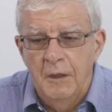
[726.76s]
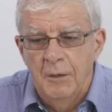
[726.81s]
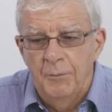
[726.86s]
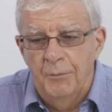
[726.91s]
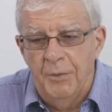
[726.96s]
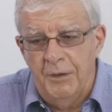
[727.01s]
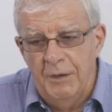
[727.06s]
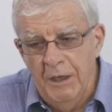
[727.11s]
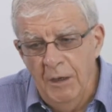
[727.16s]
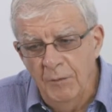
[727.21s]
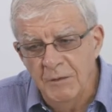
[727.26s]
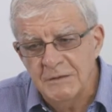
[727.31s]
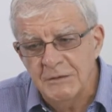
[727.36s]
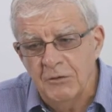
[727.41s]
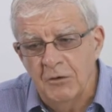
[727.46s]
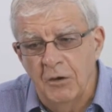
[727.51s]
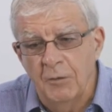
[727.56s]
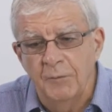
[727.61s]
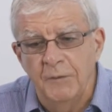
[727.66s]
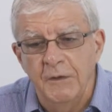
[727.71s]
But now it's
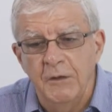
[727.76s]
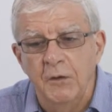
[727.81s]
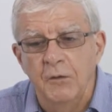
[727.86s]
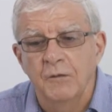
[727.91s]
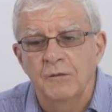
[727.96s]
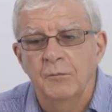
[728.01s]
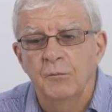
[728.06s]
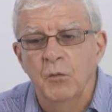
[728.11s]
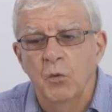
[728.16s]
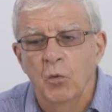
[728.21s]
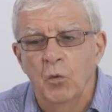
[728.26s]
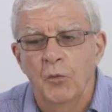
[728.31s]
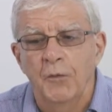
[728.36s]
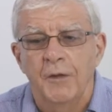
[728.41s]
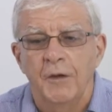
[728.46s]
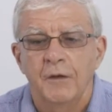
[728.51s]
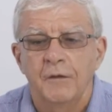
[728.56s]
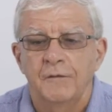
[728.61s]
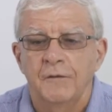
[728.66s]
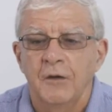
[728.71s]
time to use more
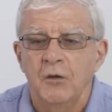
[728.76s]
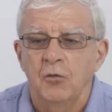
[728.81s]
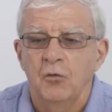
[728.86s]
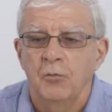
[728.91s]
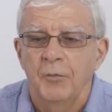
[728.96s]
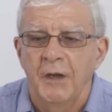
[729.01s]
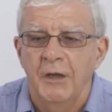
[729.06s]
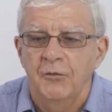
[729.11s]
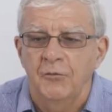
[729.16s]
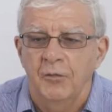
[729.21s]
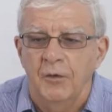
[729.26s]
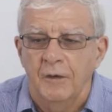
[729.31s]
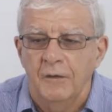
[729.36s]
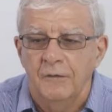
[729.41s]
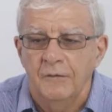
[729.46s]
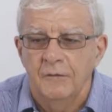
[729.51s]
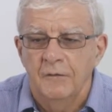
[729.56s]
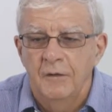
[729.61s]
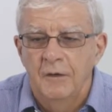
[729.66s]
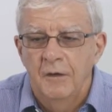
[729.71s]
than a single
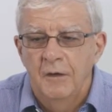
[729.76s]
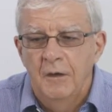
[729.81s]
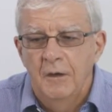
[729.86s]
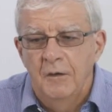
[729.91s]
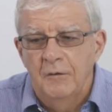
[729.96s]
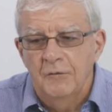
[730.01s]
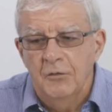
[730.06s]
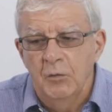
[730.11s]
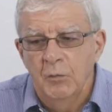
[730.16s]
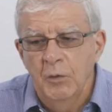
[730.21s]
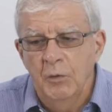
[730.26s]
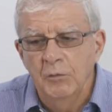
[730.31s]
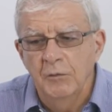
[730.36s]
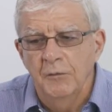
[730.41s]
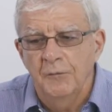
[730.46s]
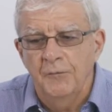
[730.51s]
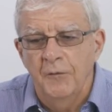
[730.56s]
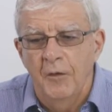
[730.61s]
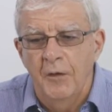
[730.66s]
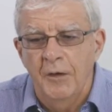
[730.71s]
matrix. So we'll
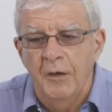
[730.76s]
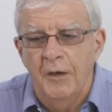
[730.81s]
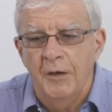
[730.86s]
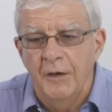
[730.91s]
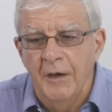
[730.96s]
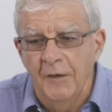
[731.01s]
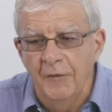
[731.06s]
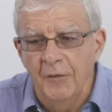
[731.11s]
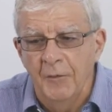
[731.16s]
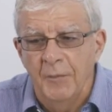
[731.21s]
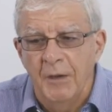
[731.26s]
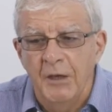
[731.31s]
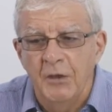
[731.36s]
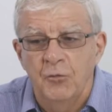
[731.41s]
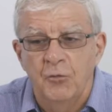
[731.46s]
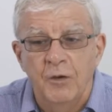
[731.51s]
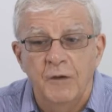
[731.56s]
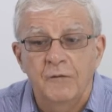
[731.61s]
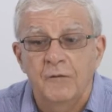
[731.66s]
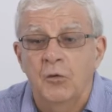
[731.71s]
define another
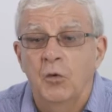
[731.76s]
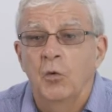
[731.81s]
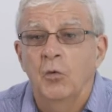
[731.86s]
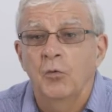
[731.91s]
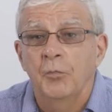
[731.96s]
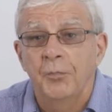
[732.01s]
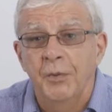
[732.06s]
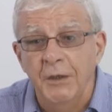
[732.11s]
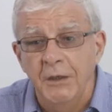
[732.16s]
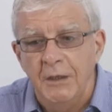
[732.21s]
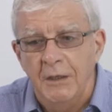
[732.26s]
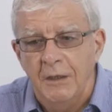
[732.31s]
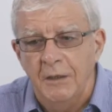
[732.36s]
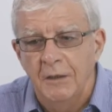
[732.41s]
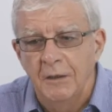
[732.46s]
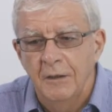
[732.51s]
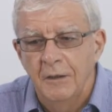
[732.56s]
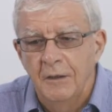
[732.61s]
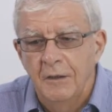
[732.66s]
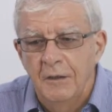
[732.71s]
matrix called B,
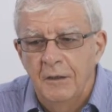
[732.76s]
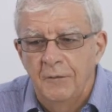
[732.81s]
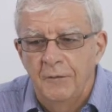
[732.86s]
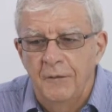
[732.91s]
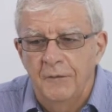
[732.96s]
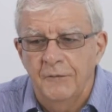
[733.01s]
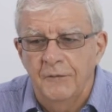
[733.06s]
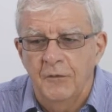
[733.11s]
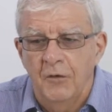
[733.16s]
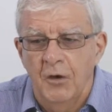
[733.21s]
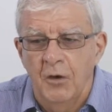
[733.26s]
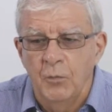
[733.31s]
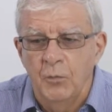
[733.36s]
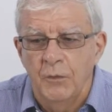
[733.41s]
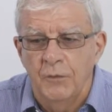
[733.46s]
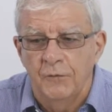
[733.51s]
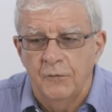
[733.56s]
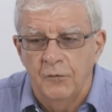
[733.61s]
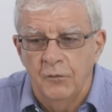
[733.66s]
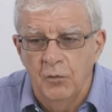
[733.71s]
this time
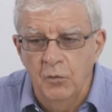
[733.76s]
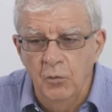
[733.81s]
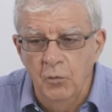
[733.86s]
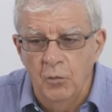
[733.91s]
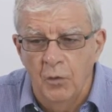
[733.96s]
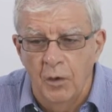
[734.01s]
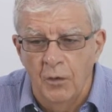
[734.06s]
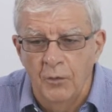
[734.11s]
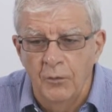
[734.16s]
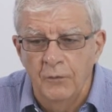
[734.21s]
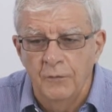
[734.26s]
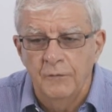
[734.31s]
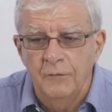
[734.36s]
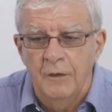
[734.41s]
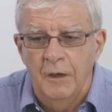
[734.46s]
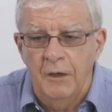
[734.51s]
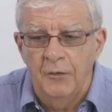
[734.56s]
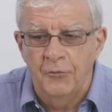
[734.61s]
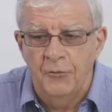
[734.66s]
with 2 rows and